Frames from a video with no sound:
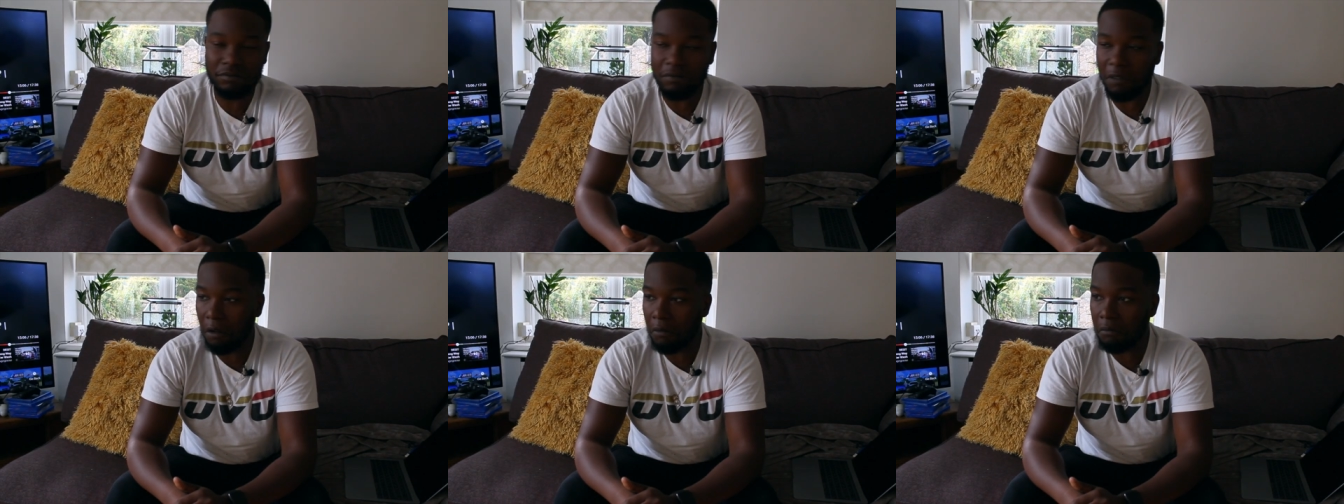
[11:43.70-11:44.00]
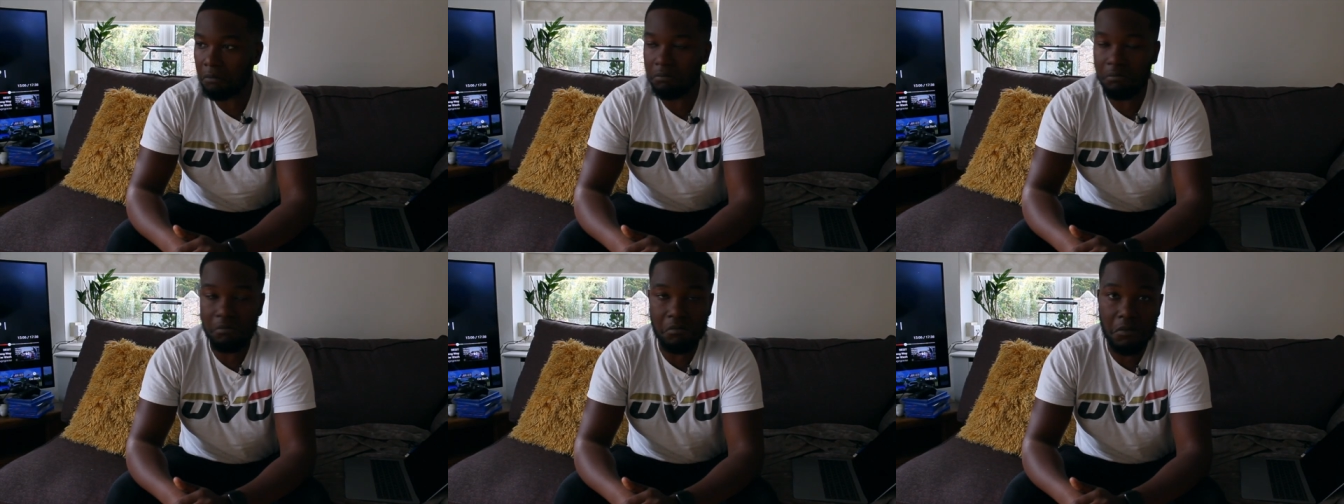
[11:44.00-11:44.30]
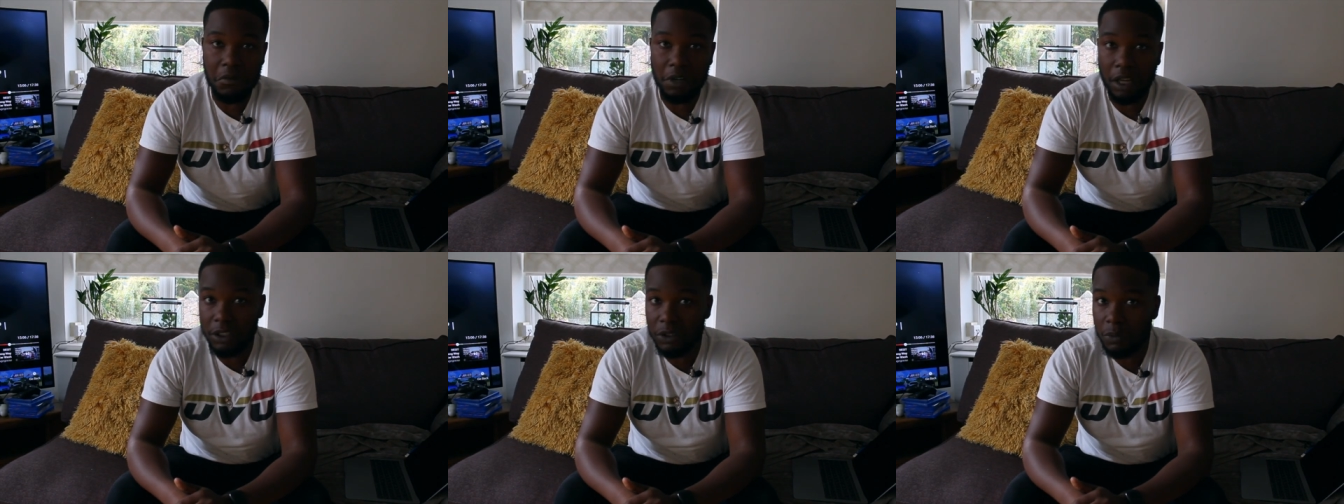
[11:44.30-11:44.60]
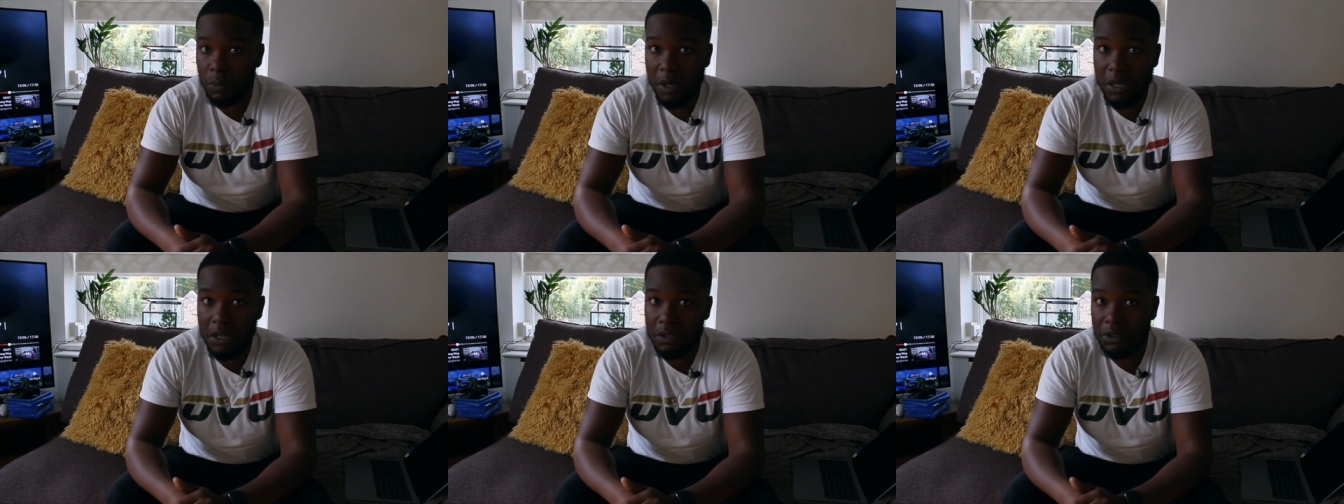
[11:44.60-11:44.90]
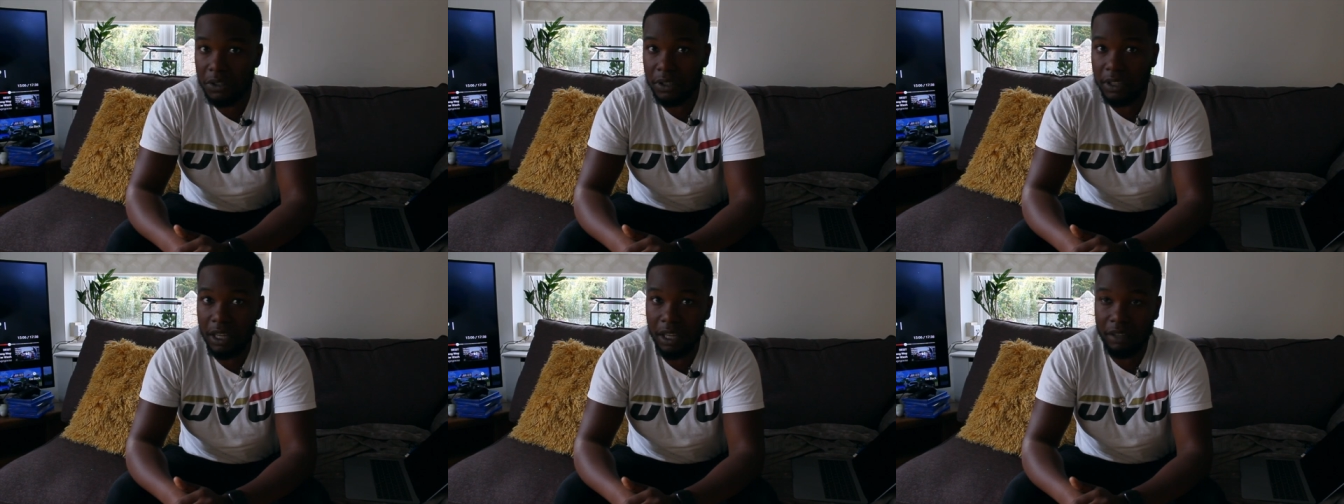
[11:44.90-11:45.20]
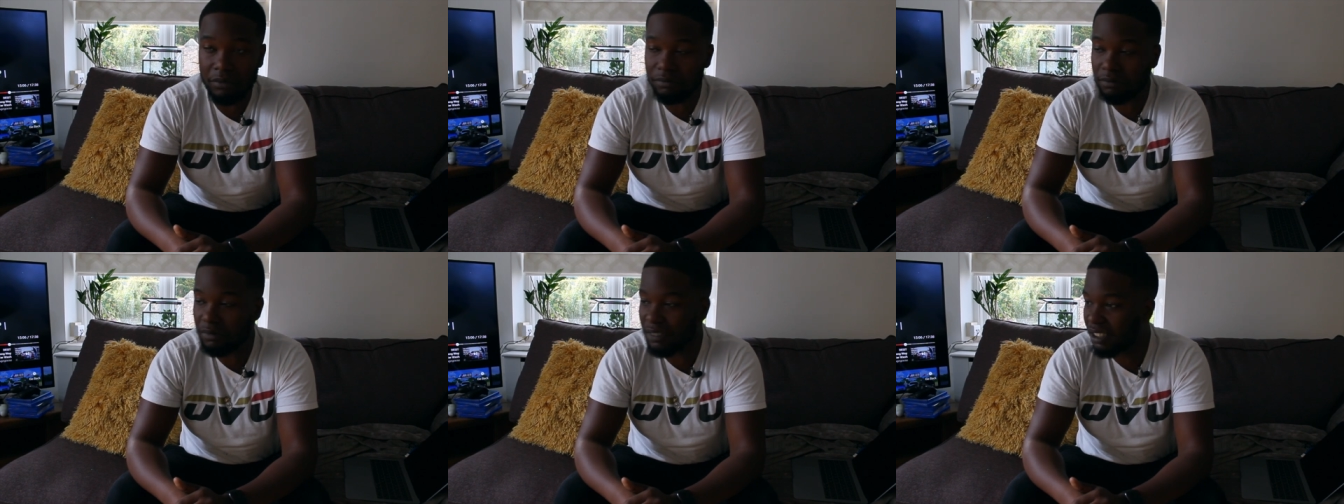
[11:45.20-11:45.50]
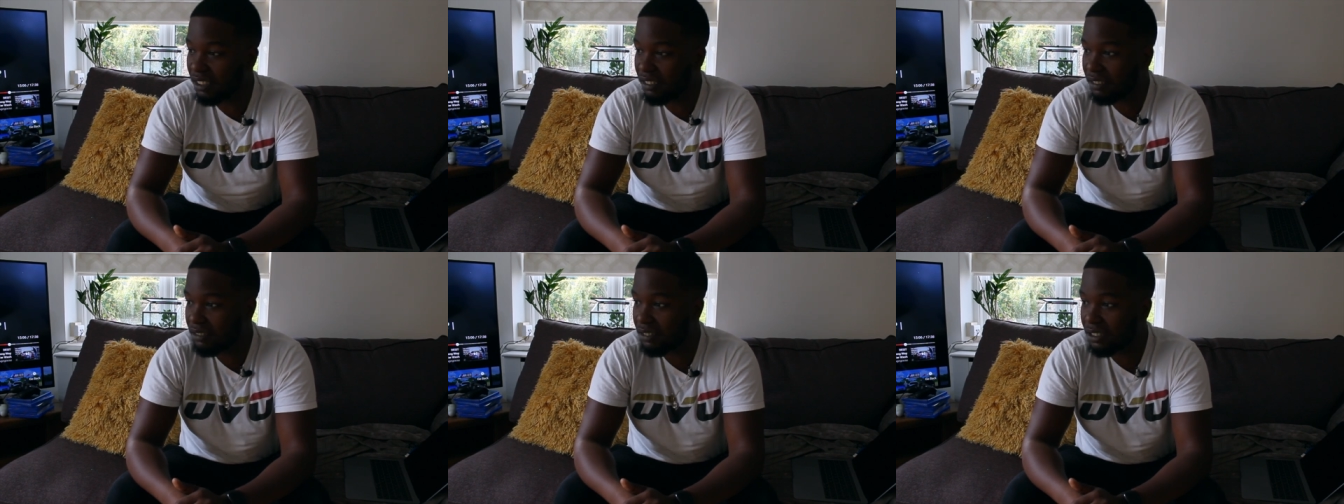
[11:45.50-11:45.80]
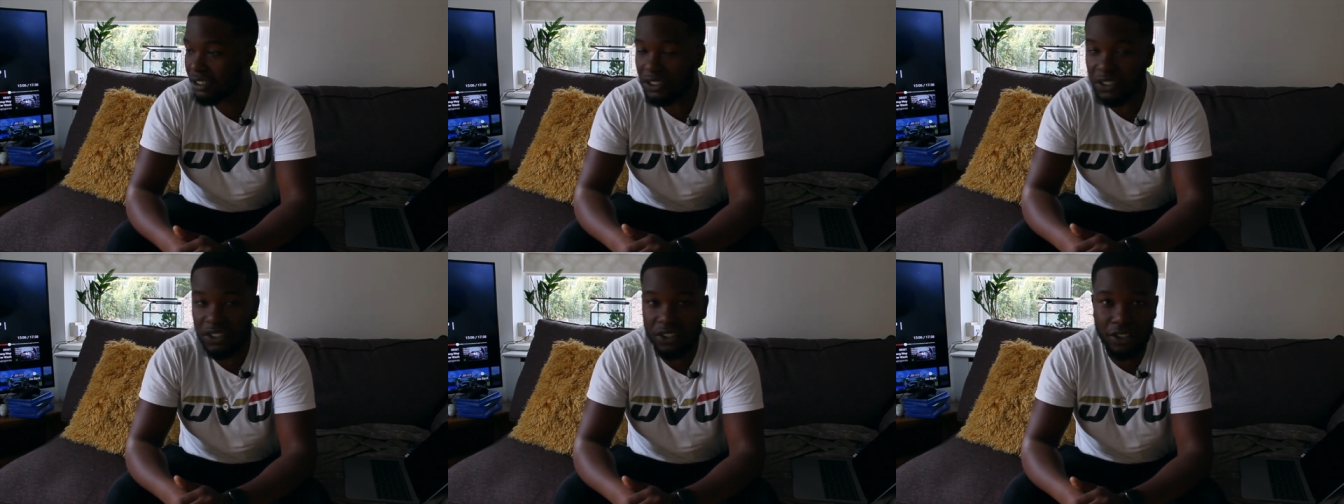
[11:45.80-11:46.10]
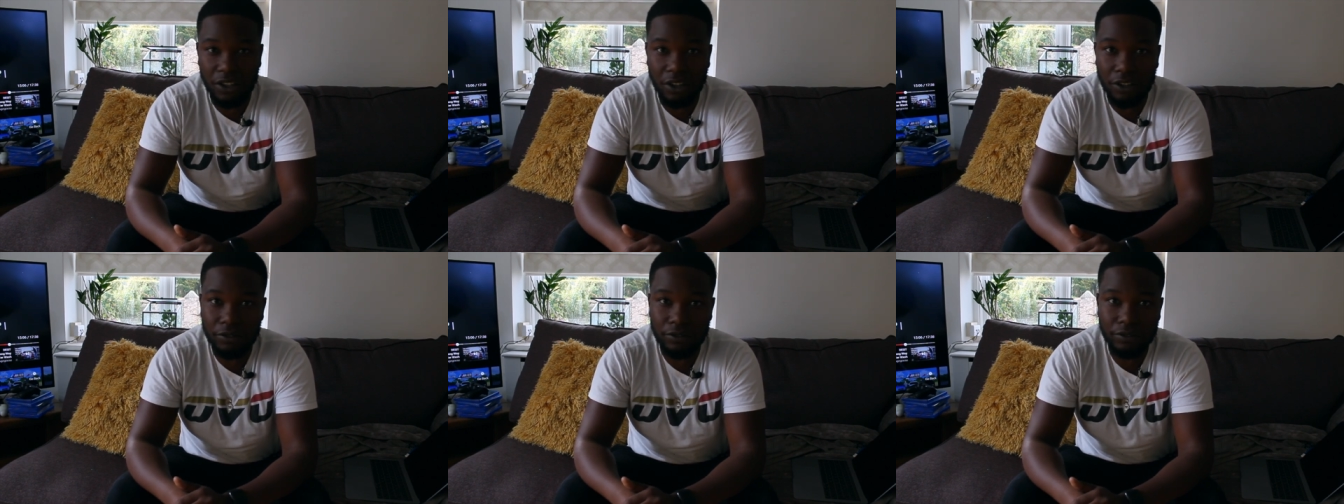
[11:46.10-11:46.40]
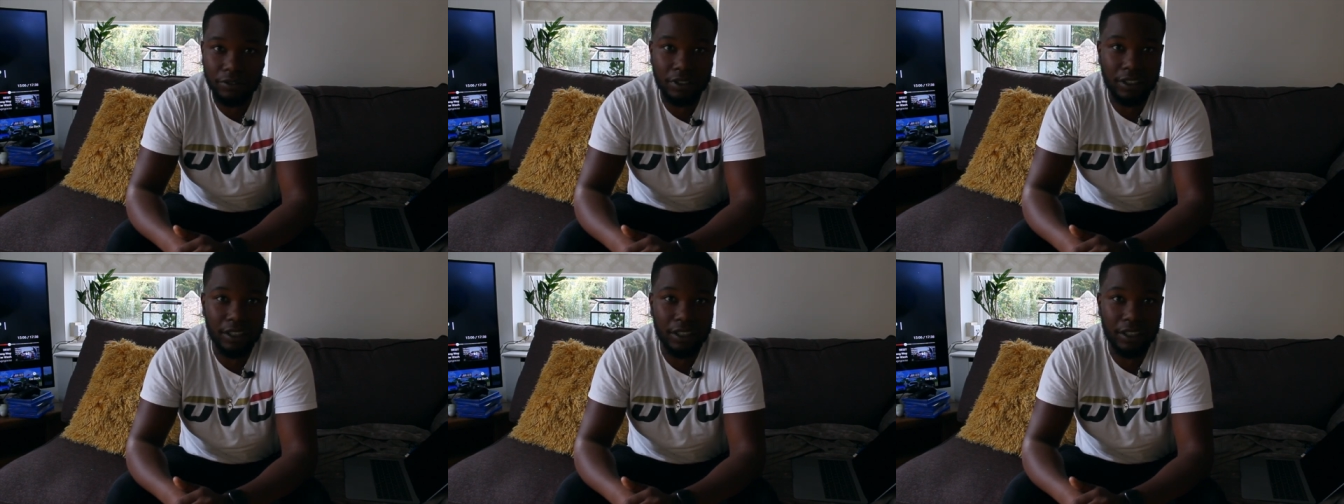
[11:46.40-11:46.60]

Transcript: well, oh, nice wheels on that, well, it's just a Golf.